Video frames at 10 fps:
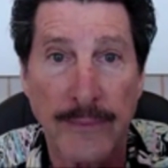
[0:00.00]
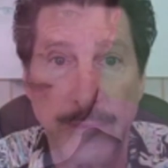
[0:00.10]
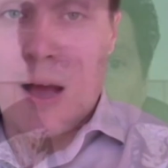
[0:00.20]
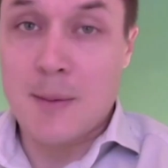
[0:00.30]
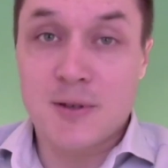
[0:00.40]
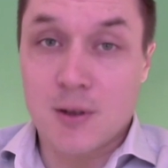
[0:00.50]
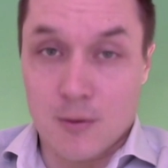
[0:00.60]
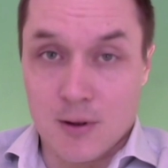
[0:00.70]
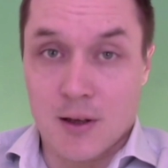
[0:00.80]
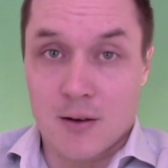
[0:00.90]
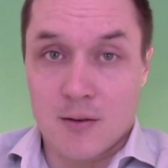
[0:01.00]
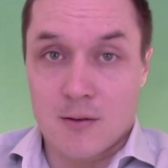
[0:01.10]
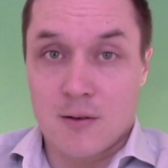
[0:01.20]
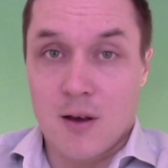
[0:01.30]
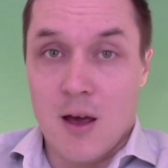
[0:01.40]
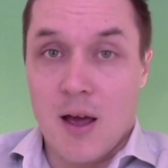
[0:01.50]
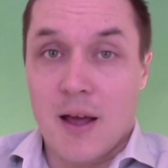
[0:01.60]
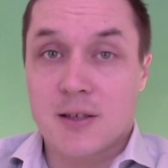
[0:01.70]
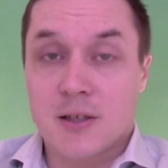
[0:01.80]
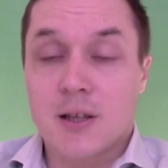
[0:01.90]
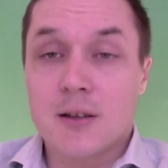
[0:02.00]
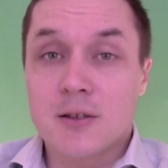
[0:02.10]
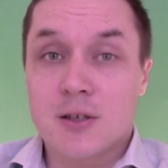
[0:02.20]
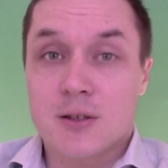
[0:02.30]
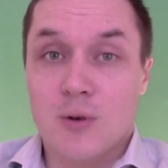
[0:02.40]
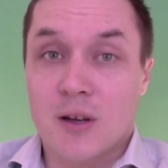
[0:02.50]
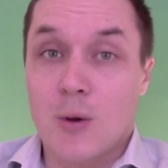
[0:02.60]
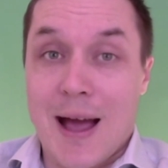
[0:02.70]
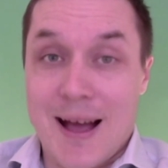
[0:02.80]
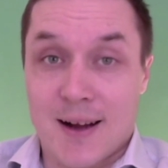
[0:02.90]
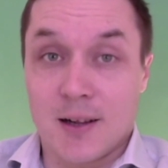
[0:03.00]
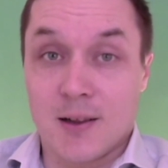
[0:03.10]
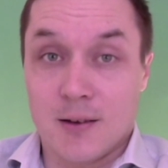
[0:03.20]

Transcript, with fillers: Absolutely. Yeah. And she didn't just try to haggle.